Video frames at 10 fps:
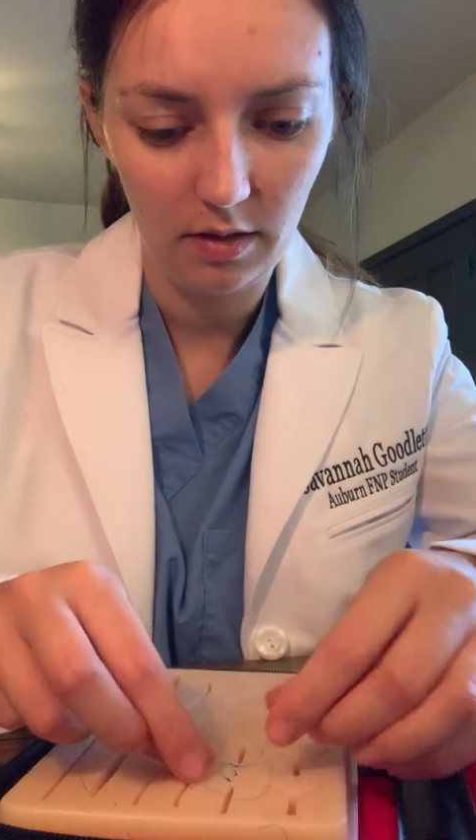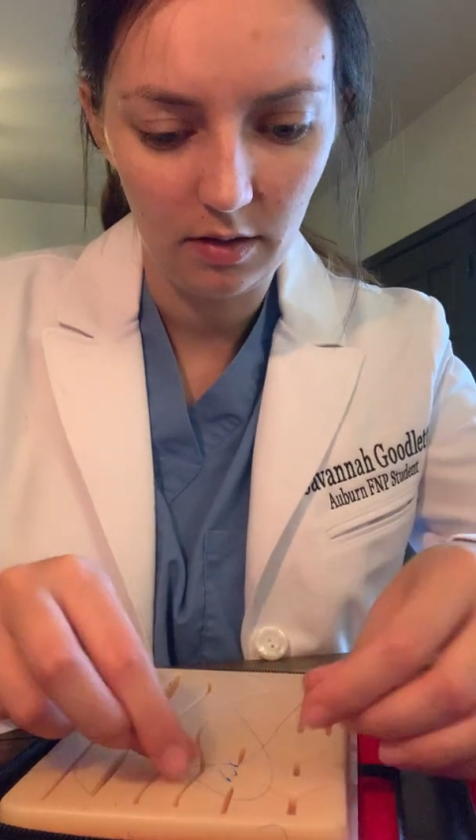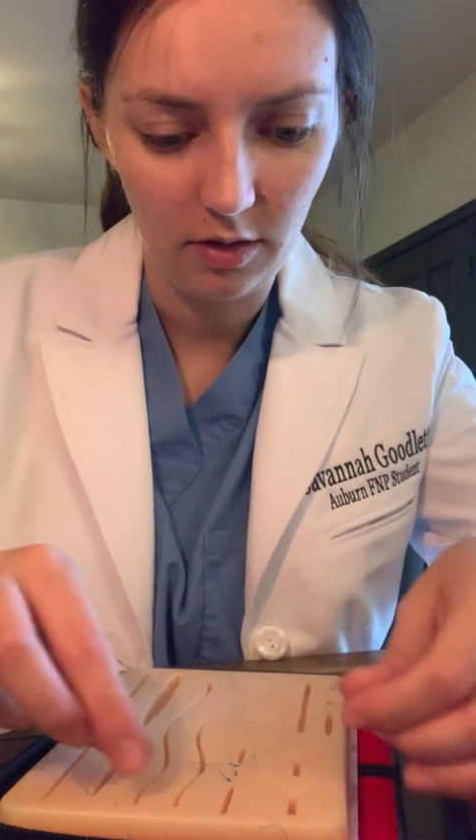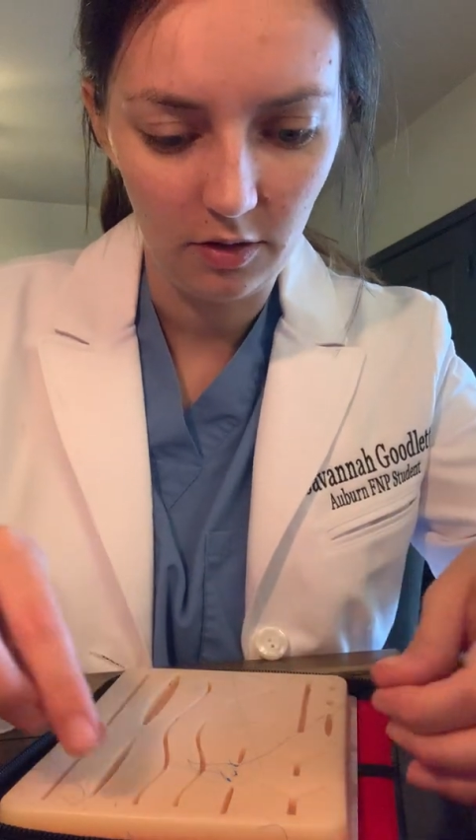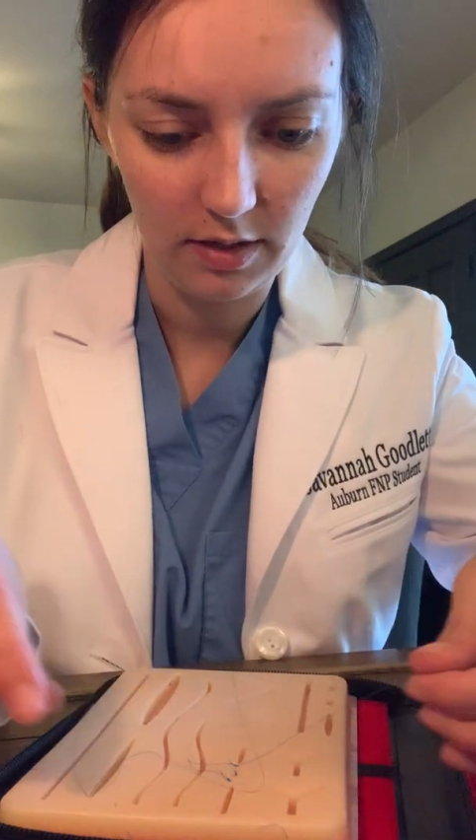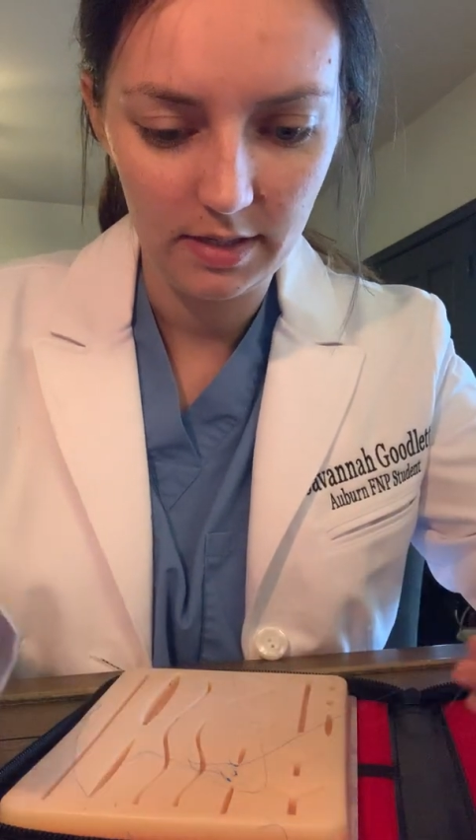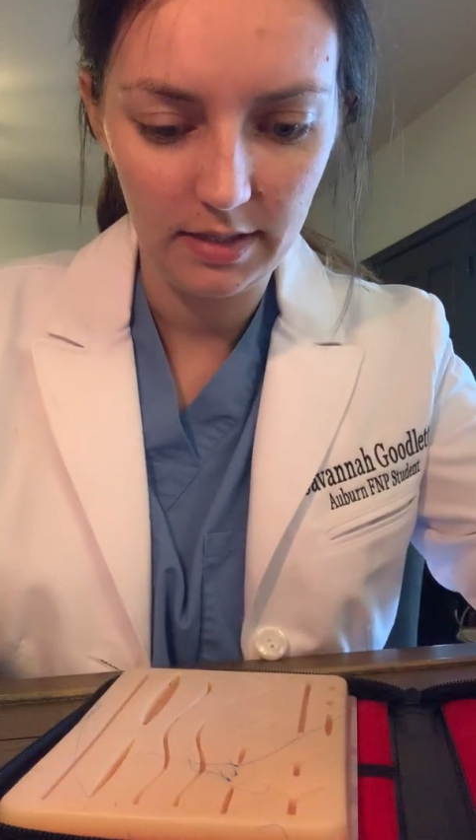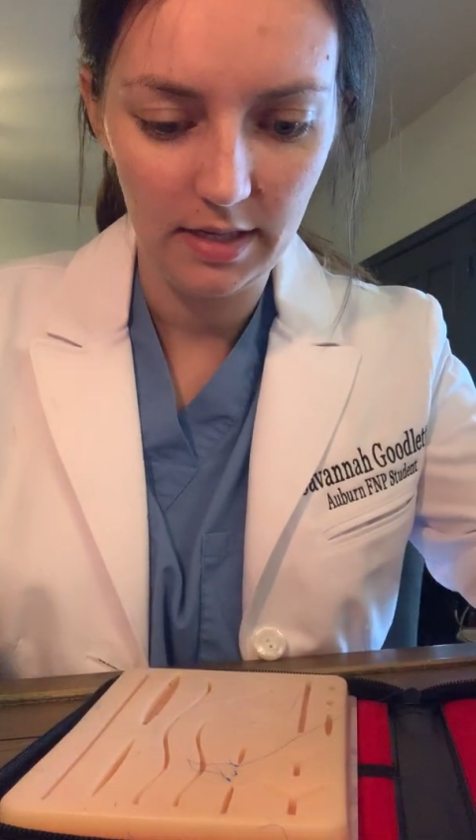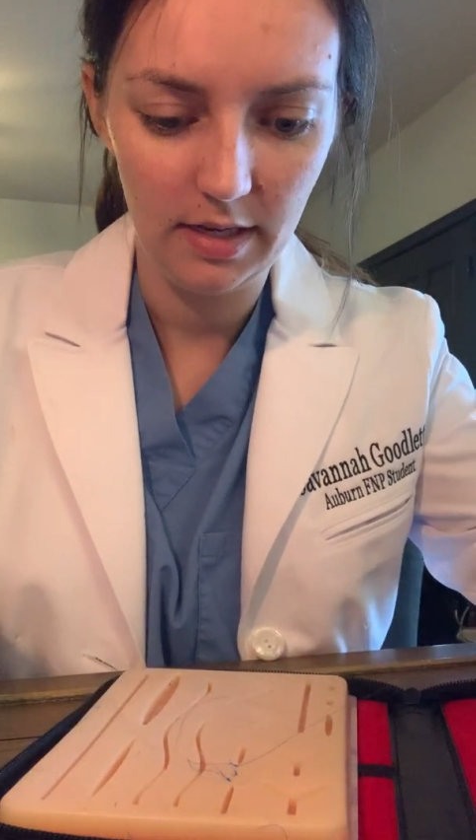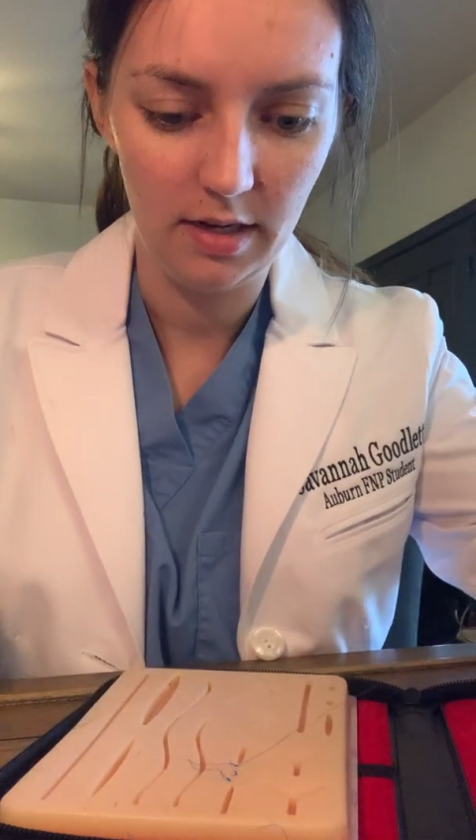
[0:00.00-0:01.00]
And you can
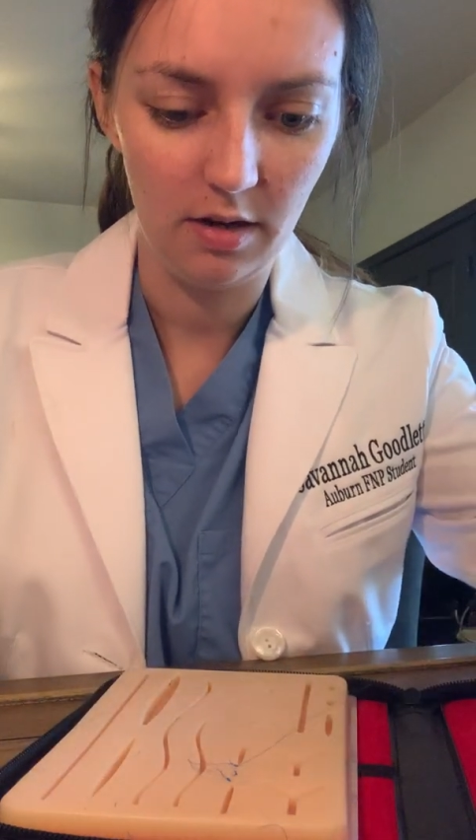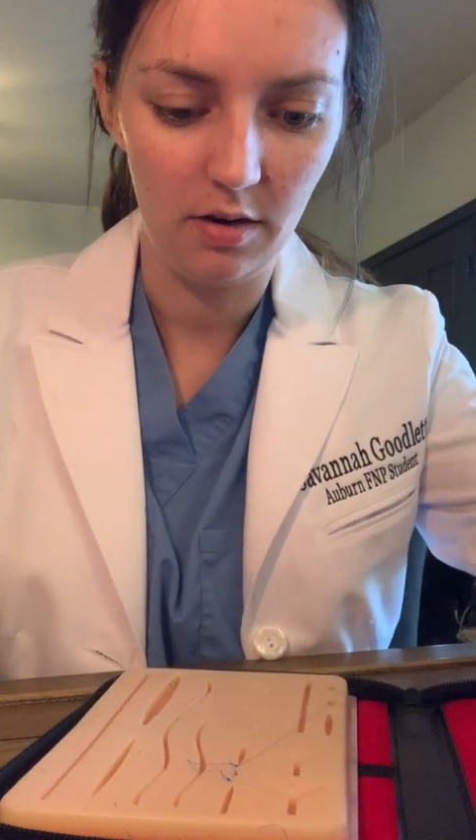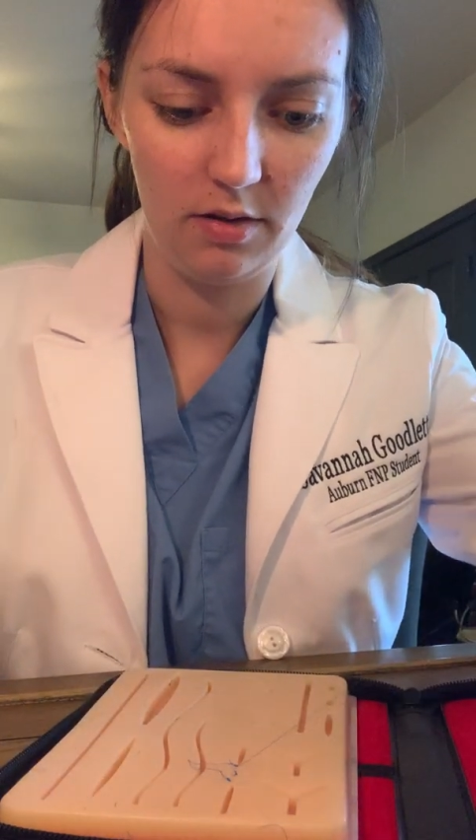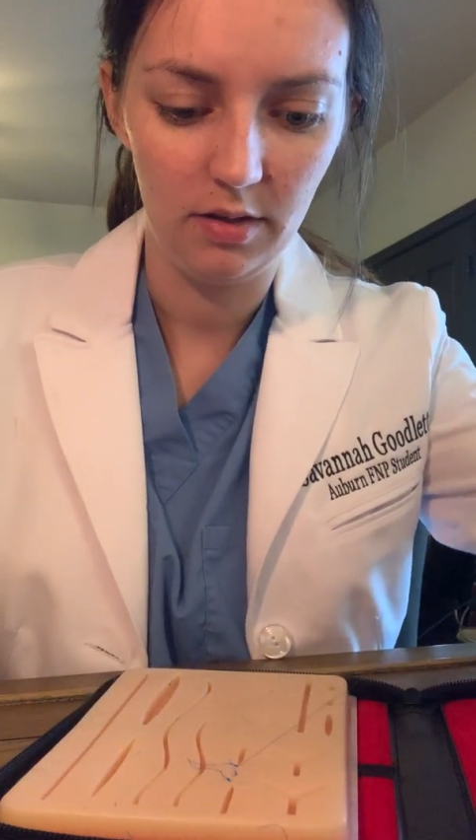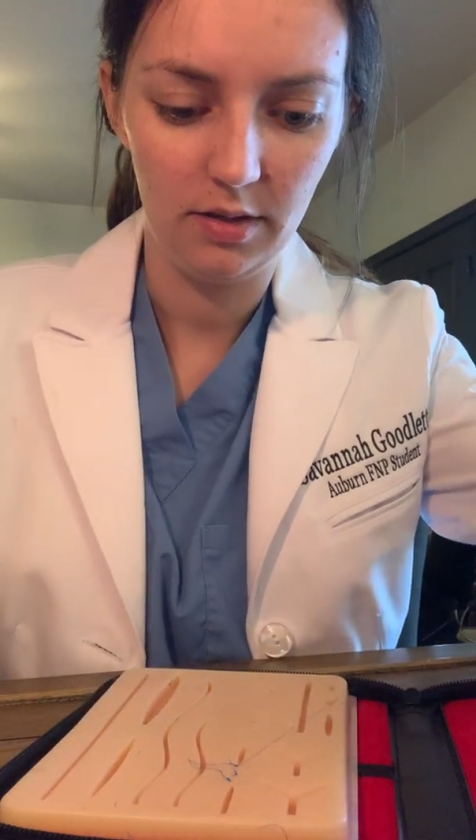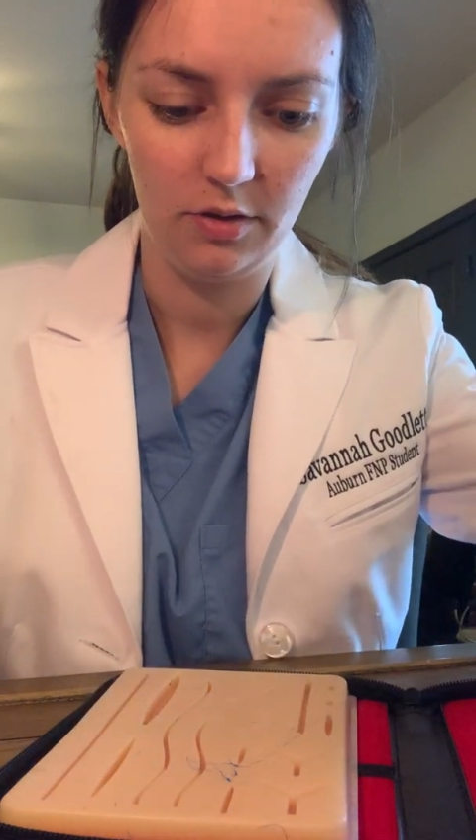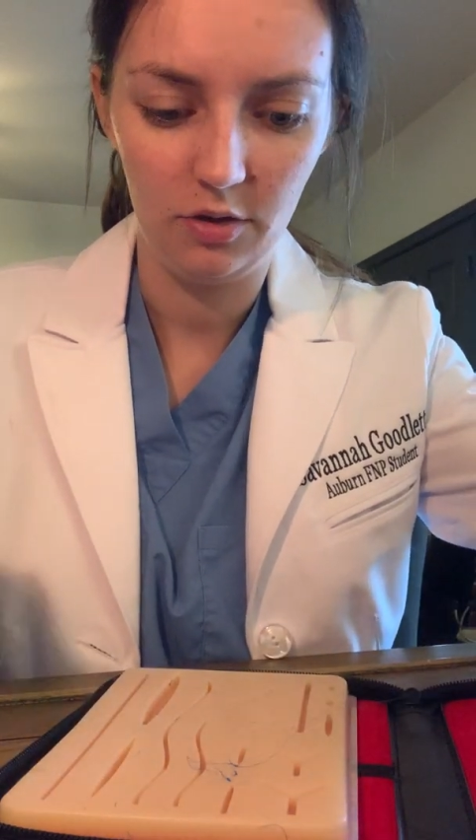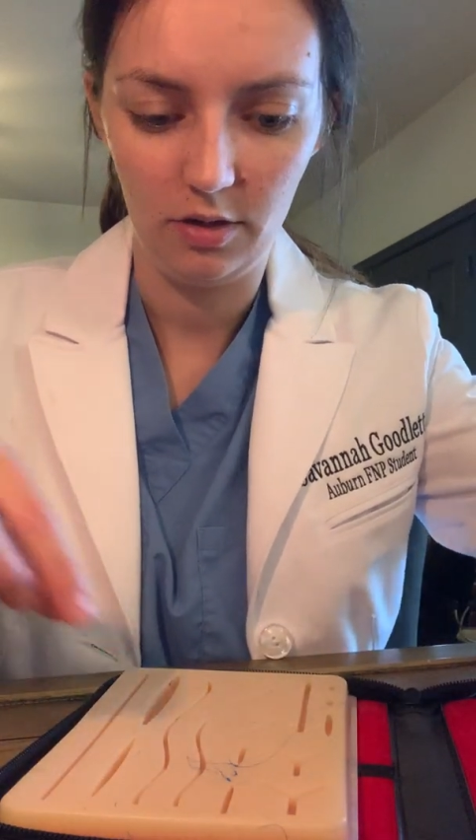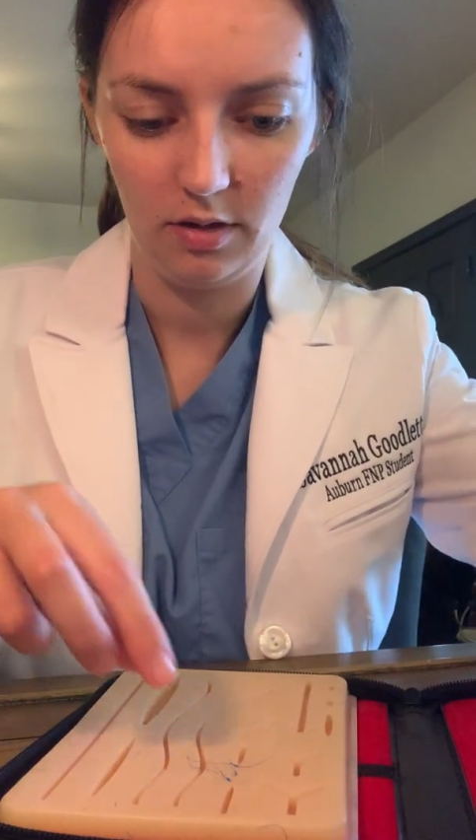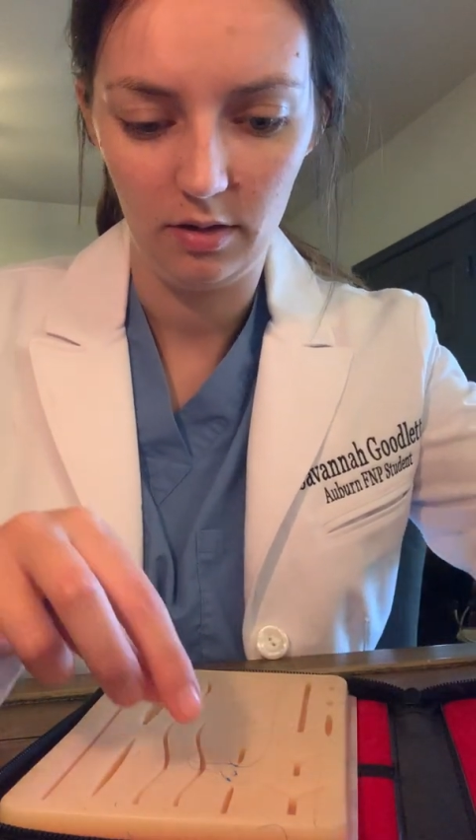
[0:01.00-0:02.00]
see here the
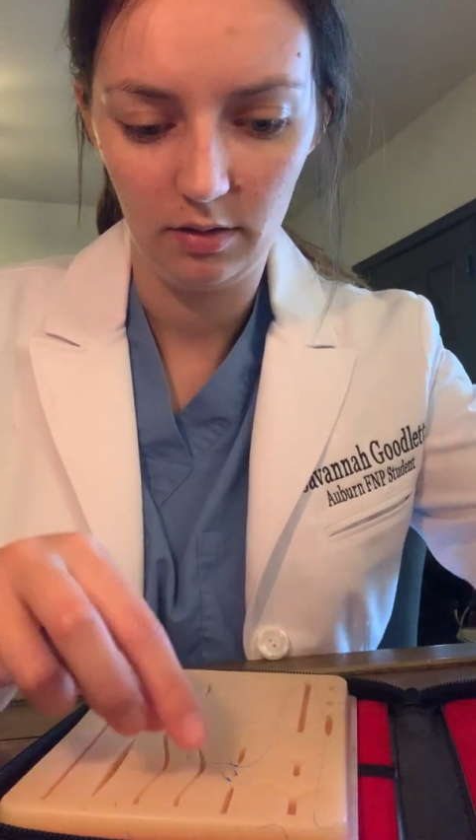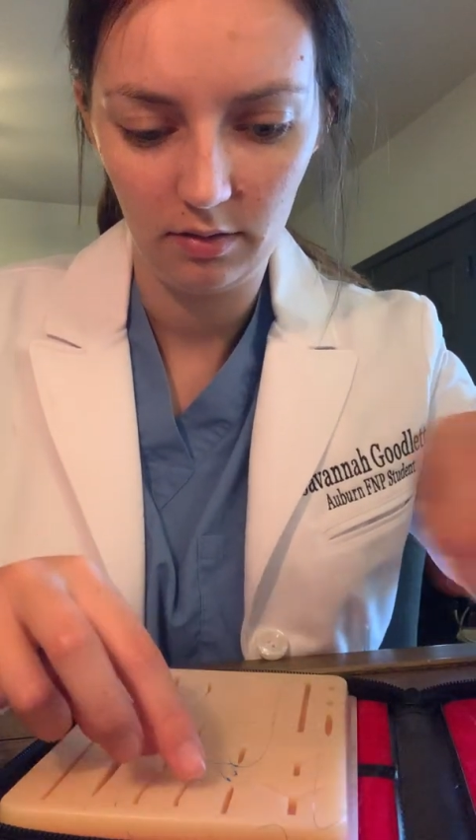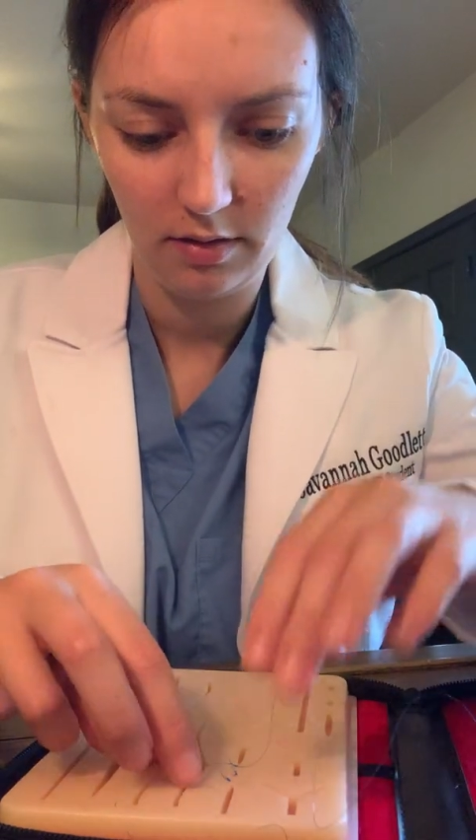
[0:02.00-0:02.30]
suture